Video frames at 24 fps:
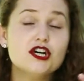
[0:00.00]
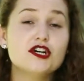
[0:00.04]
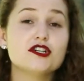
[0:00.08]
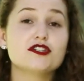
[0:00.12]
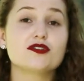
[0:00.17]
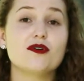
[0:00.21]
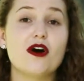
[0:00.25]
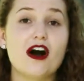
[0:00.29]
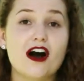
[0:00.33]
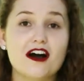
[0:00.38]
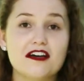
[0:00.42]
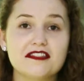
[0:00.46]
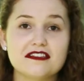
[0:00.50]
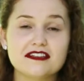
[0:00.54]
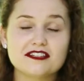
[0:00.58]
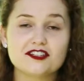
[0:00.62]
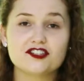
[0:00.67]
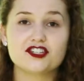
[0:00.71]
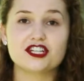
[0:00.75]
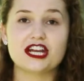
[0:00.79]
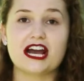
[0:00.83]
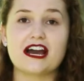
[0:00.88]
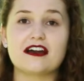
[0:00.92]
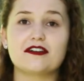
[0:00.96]
So on
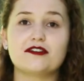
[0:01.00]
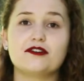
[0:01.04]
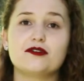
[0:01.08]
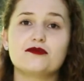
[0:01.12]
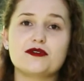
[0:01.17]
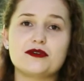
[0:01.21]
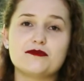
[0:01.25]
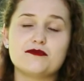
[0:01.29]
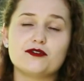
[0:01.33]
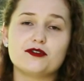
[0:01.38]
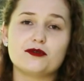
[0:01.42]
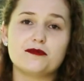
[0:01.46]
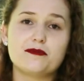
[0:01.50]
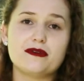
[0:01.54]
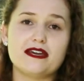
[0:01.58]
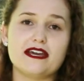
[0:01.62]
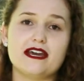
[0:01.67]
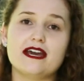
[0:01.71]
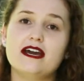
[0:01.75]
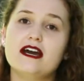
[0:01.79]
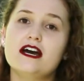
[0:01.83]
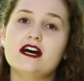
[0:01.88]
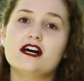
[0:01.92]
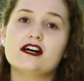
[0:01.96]
this channel, we will
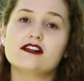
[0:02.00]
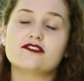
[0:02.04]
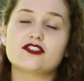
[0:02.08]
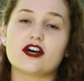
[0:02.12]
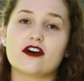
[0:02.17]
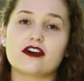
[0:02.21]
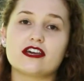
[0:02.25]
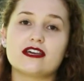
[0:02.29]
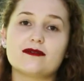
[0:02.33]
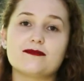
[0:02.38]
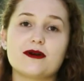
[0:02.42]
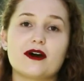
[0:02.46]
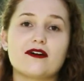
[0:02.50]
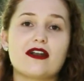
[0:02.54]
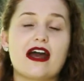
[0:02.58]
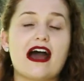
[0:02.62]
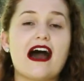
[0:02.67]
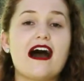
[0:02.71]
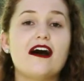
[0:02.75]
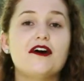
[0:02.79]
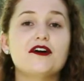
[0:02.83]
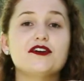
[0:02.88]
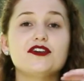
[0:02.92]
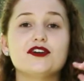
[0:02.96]
be talking about
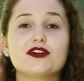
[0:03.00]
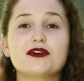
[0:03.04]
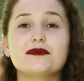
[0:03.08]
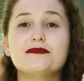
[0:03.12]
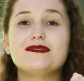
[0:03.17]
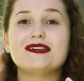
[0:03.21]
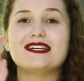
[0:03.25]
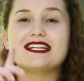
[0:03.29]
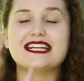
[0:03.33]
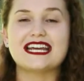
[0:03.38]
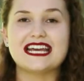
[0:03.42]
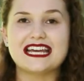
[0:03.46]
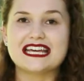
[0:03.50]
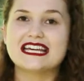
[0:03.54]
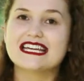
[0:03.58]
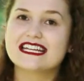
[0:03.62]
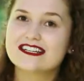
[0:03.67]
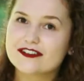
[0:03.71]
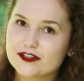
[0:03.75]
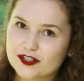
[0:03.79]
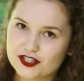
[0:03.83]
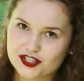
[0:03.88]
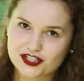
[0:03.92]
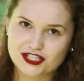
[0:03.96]
how you can be an
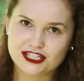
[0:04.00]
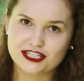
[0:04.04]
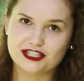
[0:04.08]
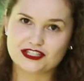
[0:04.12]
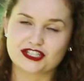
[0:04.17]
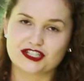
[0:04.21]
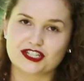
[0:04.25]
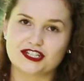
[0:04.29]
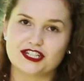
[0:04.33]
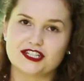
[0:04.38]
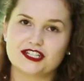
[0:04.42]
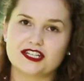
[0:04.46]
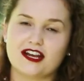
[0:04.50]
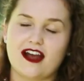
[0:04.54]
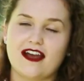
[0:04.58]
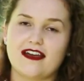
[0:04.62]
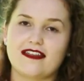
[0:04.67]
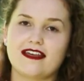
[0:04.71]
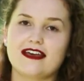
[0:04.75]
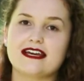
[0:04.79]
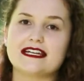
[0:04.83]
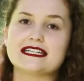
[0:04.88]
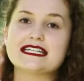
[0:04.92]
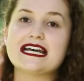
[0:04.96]
English teacher in
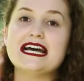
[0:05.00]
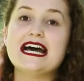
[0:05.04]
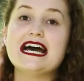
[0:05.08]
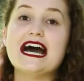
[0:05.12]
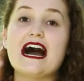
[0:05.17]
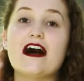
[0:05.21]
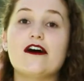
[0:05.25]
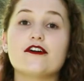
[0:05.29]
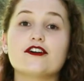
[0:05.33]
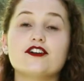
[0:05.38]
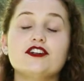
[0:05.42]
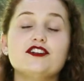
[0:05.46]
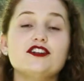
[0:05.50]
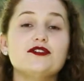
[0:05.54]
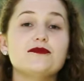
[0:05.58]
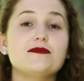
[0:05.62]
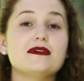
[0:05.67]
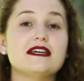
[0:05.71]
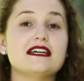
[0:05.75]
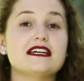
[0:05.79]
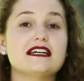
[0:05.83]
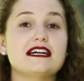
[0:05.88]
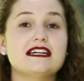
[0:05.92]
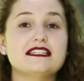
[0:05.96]
Thailand, how can you
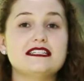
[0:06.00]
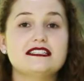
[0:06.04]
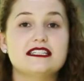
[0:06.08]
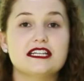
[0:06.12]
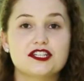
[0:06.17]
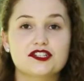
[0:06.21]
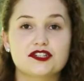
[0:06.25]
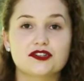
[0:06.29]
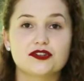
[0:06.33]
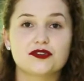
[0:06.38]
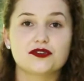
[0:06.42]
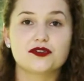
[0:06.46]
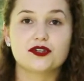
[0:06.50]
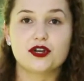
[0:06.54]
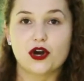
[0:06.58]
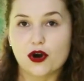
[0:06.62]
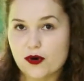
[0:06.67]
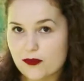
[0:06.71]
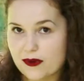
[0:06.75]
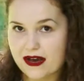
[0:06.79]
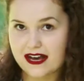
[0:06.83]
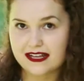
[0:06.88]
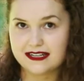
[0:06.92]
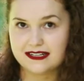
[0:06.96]
be a digital
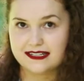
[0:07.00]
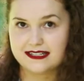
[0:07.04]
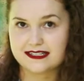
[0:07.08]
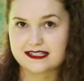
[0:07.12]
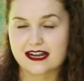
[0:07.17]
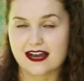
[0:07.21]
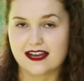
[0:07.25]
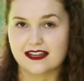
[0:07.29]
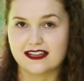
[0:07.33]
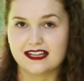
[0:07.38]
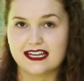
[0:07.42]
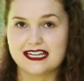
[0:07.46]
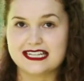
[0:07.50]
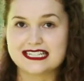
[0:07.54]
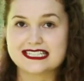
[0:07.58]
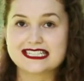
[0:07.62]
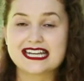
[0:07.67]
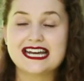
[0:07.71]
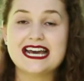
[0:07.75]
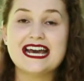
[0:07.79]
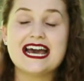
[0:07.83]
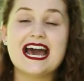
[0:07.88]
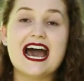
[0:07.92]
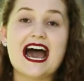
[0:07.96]
nomad in Thailand,
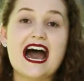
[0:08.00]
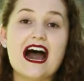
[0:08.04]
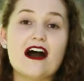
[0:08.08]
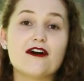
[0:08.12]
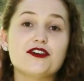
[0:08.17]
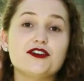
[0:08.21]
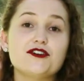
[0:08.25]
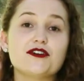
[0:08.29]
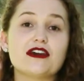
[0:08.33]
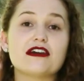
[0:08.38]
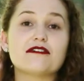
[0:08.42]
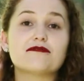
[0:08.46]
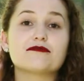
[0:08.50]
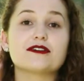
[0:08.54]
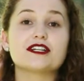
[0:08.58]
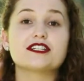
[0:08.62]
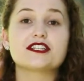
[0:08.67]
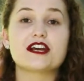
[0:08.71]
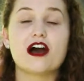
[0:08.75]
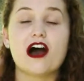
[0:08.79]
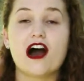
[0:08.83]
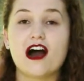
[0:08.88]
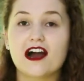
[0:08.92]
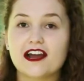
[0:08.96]
how you can
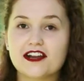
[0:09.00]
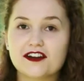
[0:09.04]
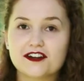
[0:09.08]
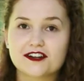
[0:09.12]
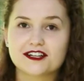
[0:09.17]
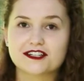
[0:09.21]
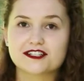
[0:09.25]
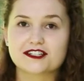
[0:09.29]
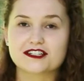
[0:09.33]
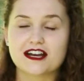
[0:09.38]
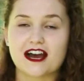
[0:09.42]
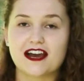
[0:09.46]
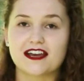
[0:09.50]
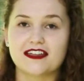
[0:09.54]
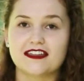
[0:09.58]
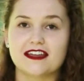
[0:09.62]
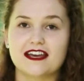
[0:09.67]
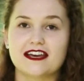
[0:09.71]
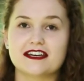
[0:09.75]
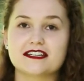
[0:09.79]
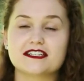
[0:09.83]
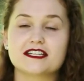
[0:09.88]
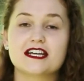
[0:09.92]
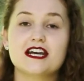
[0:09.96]
retire in
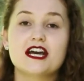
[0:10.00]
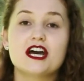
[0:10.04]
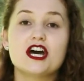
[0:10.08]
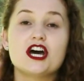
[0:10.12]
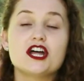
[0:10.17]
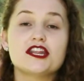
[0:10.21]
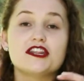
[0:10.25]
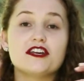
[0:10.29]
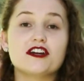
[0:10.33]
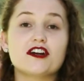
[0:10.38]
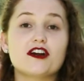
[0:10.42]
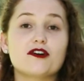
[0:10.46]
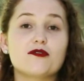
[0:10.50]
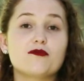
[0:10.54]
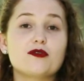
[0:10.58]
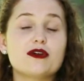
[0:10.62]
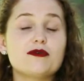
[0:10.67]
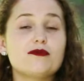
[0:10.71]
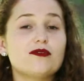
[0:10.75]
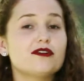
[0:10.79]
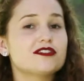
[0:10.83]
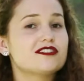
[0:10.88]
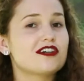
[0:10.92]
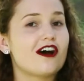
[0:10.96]
Thailand. There, we
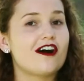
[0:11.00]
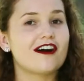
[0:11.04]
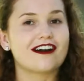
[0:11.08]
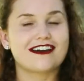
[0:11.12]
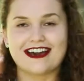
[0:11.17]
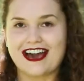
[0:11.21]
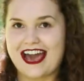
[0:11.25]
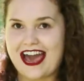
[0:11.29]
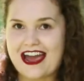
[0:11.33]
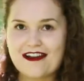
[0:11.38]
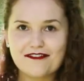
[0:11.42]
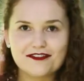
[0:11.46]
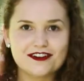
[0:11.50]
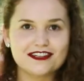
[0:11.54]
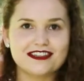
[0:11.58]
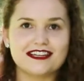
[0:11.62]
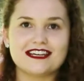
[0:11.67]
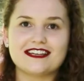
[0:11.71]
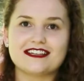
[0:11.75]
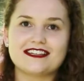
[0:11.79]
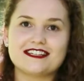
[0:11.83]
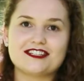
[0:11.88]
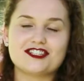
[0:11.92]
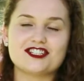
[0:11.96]
will talk,
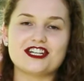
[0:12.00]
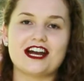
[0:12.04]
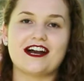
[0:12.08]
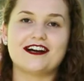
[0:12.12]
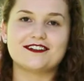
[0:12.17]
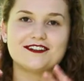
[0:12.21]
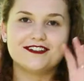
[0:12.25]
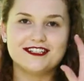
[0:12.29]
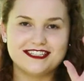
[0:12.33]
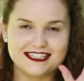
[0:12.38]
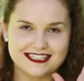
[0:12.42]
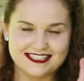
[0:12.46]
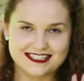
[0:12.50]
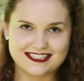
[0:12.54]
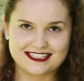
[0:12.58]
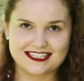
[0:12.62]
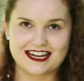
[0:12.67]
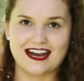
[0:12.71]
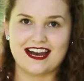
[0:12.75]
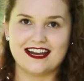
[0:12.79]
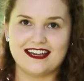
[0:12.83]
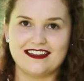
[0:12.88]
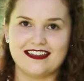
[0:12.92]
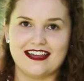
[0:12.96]
everything in this channel is
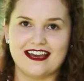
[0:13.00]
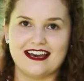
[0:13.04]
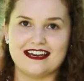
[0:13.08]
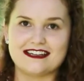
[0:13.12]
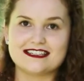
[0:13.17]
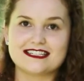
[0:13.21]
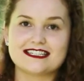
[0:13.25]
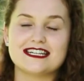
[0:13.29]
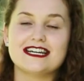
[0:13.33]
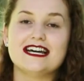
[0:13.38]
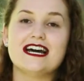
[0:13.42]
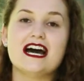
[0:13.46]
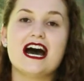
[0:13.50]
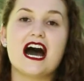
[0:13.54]
Thailand.